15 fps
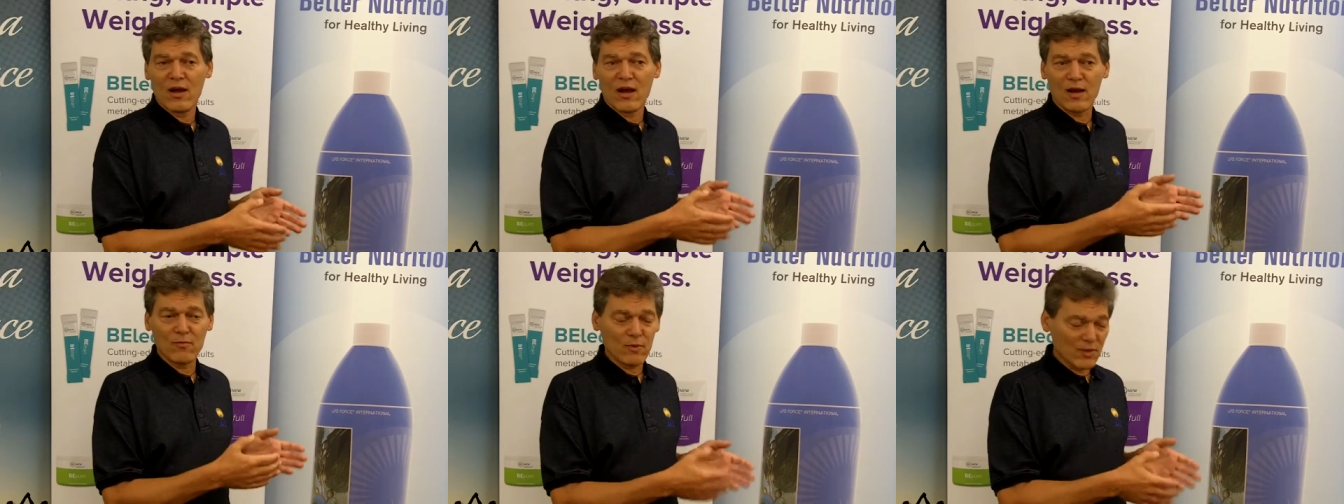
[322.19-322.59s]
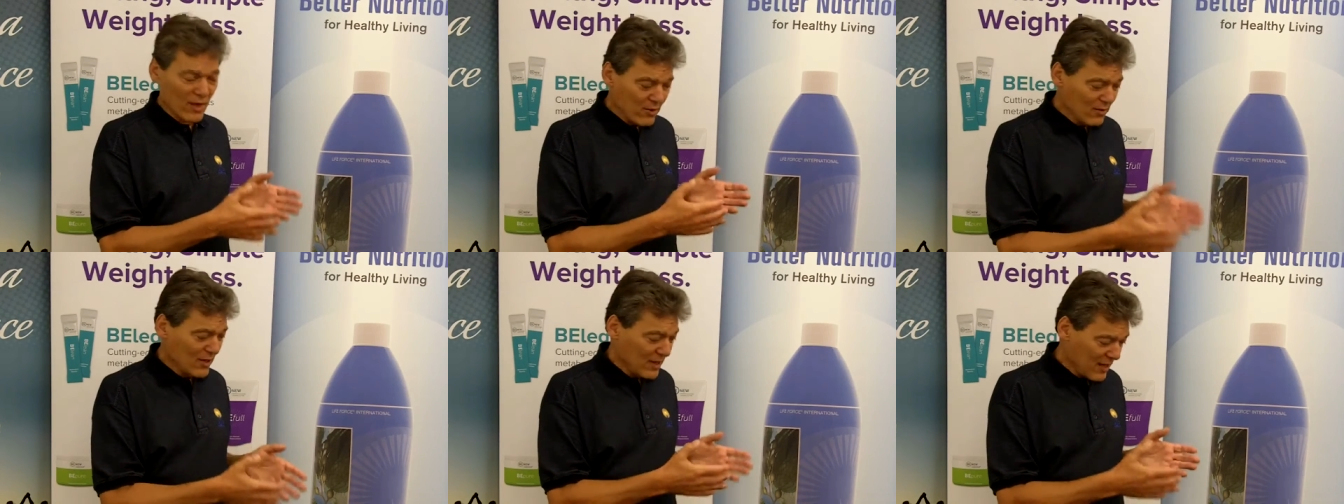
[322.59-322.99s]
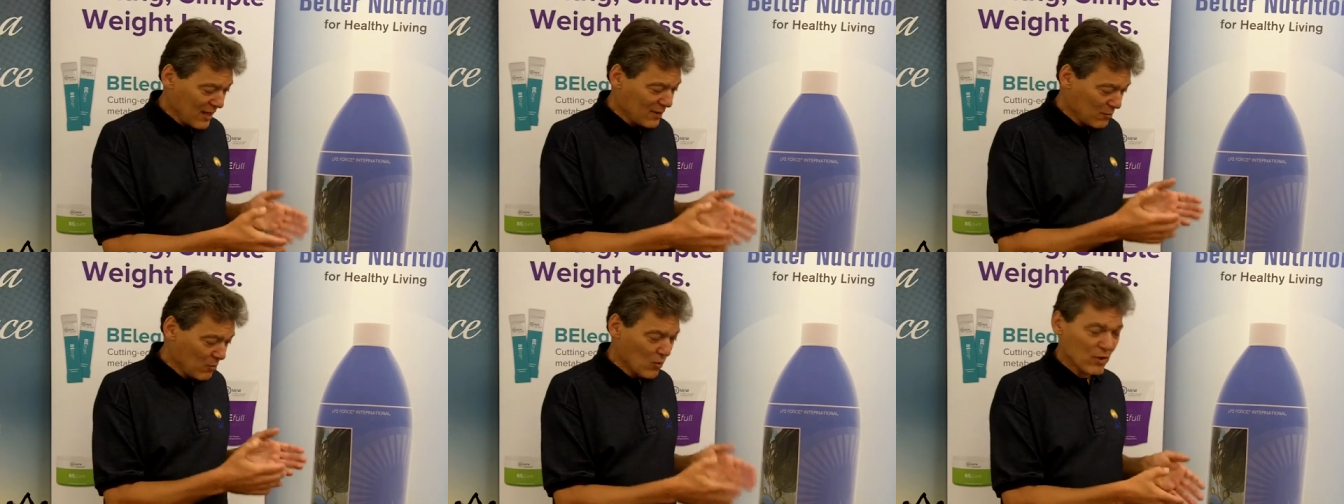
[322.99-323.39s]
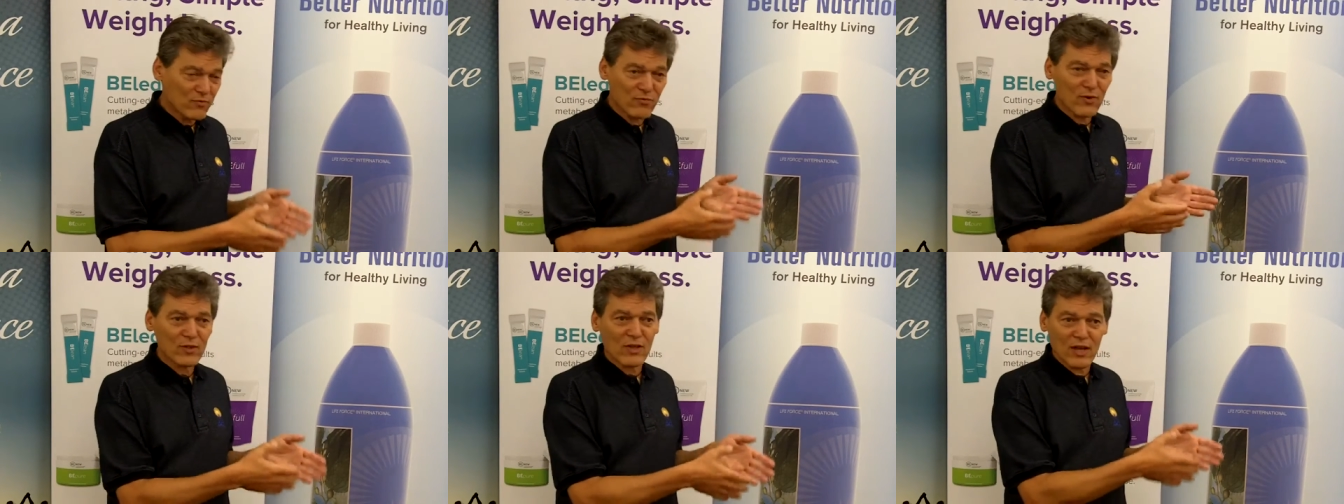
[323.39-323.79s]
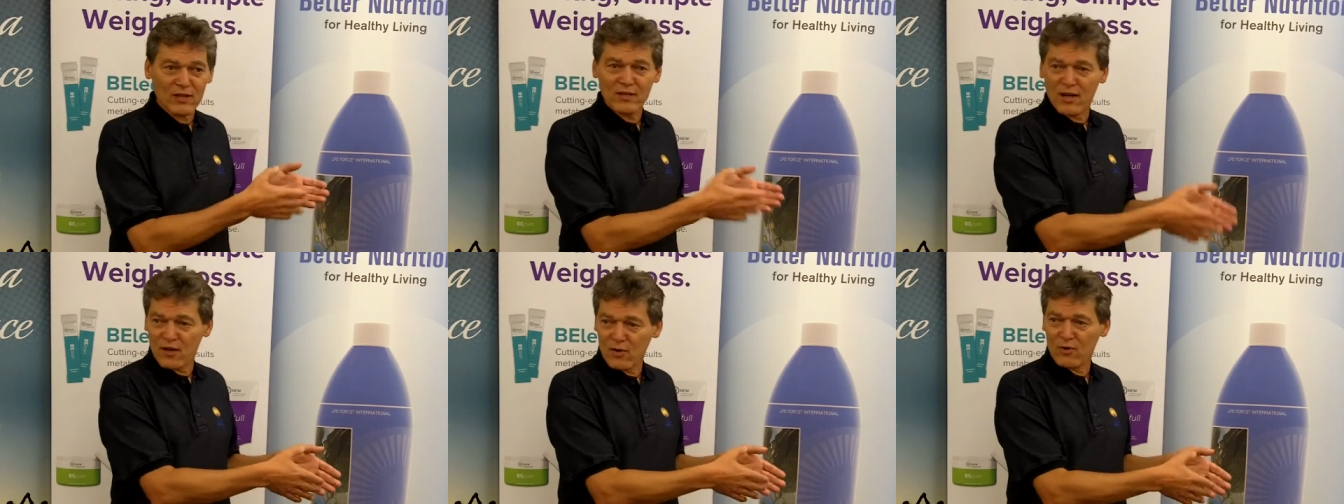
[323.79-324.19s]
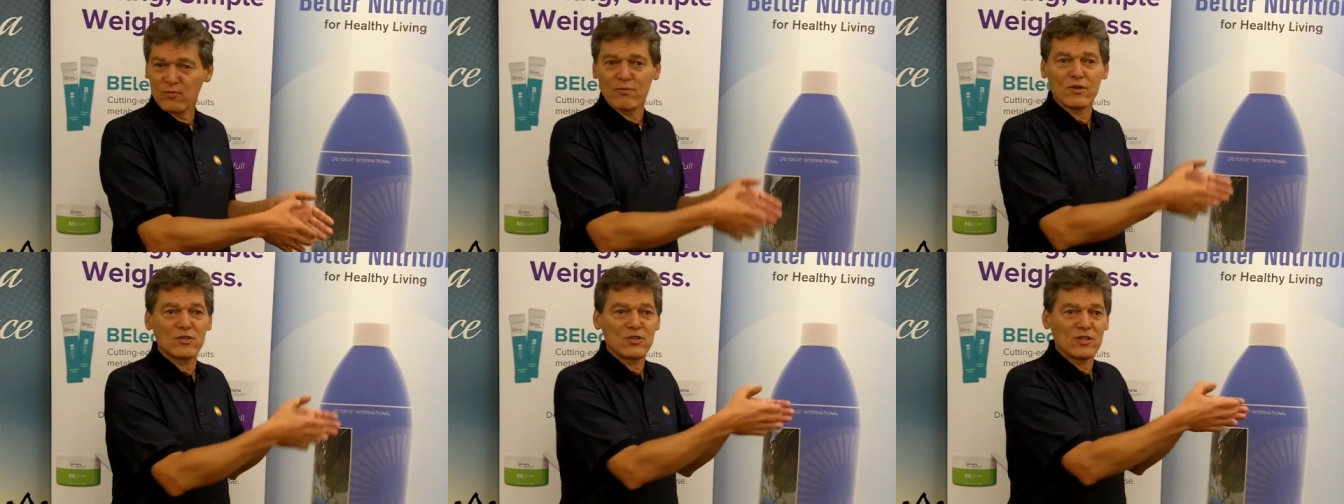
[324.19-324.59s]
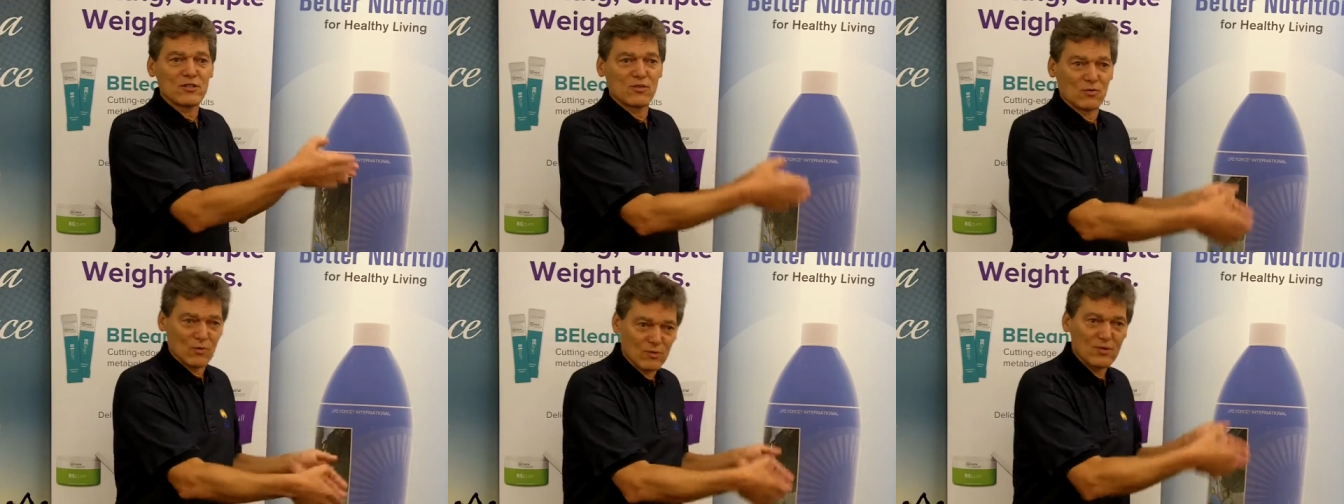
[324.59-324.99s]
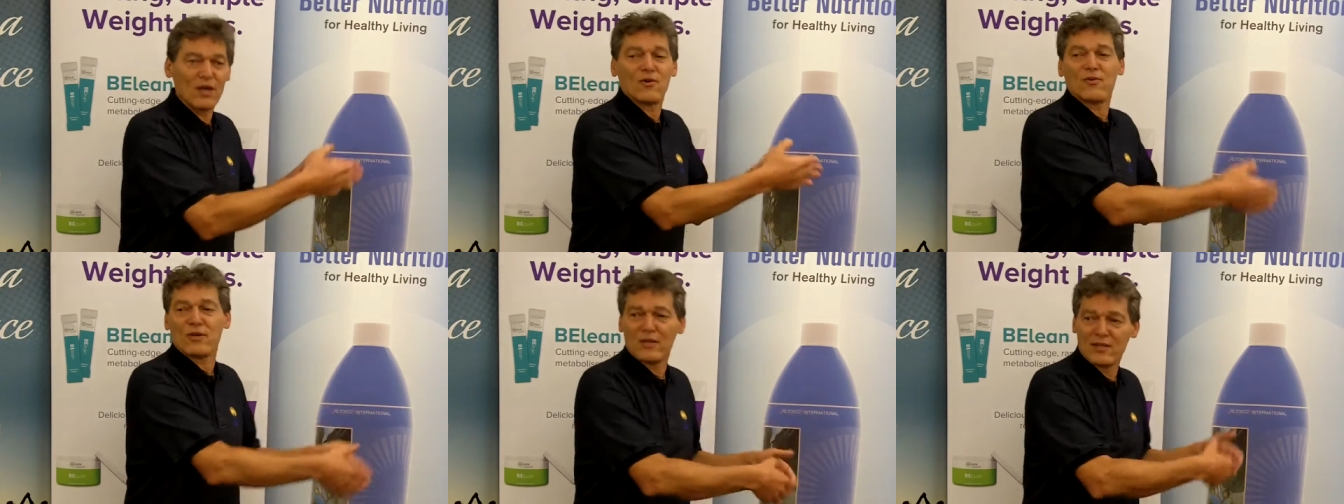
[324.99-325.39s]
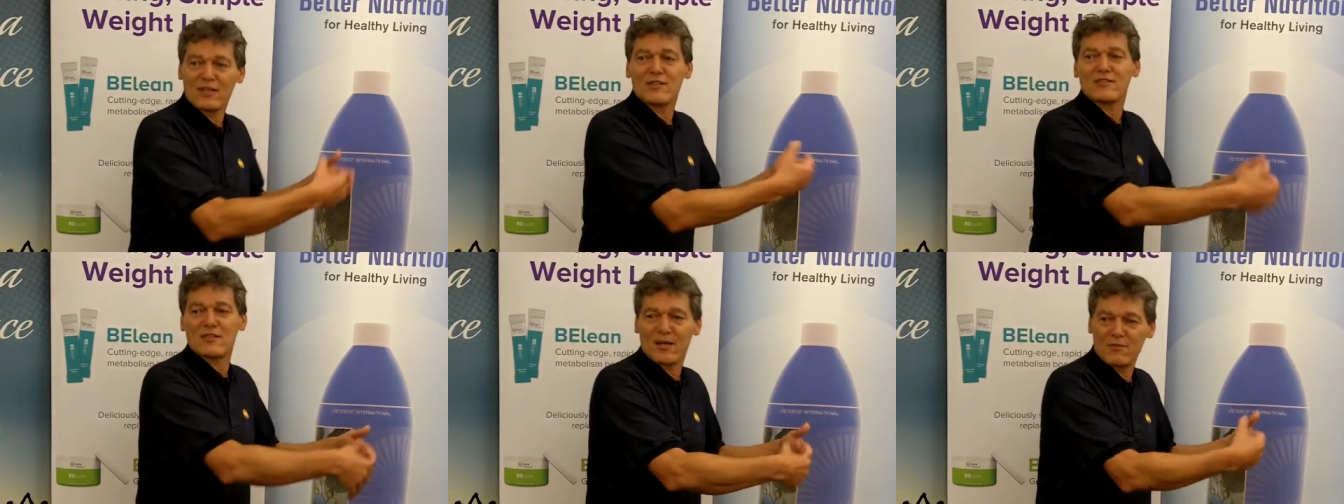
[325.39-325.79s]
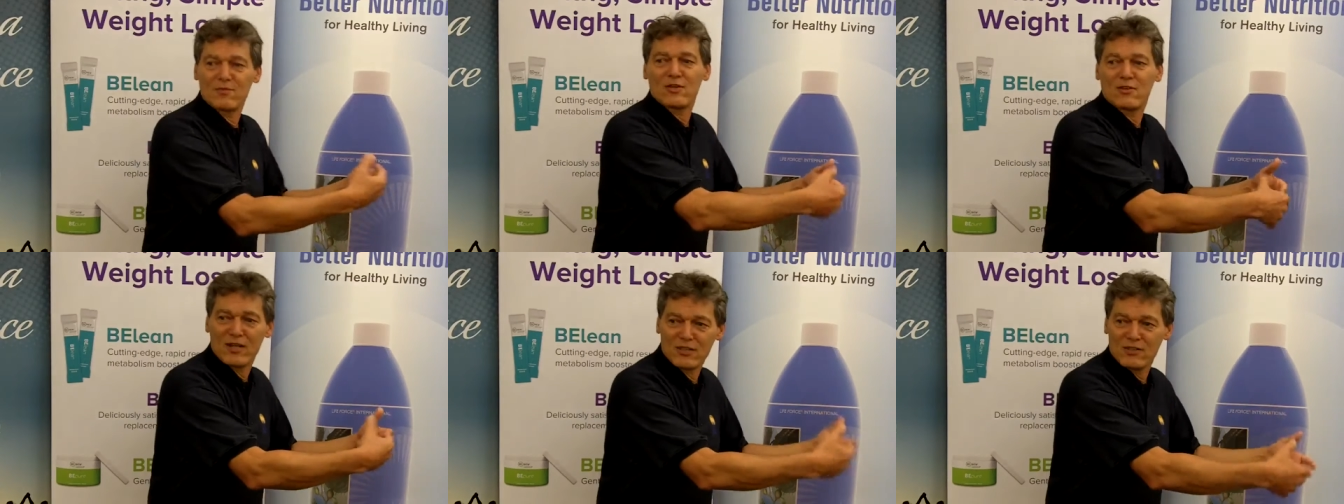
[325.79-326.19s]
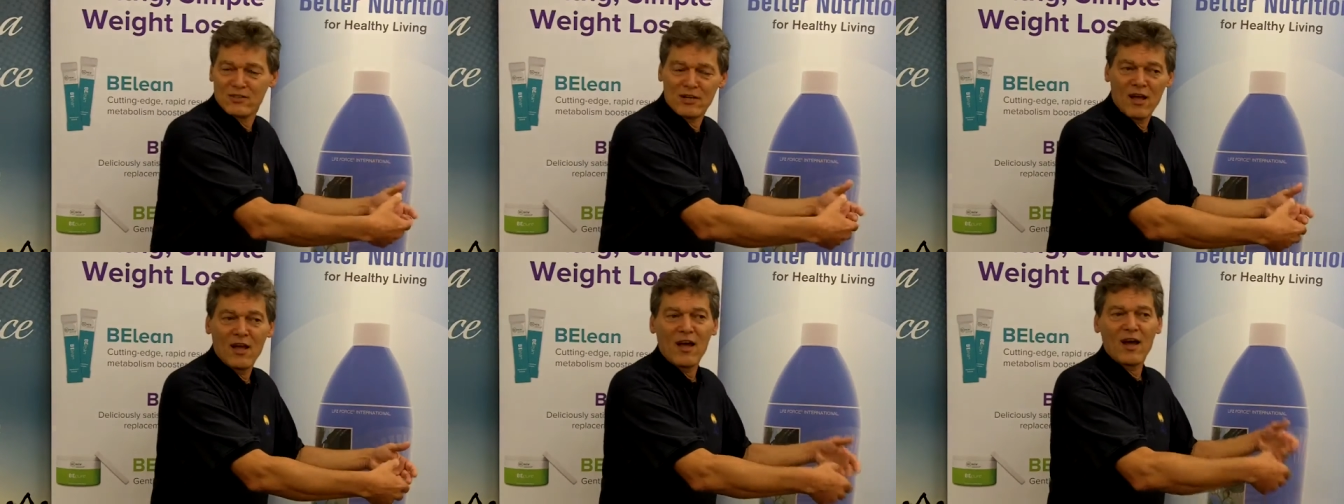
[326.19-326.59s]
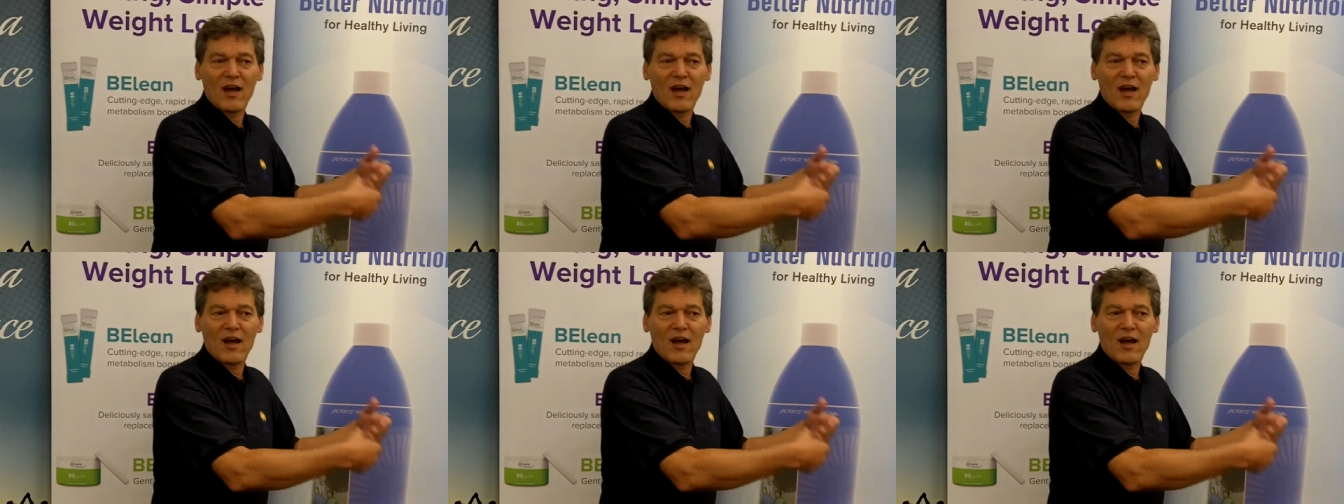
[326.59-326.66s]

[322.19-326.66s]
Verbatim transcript: I will only get more of what I know, which is all going in that same direction.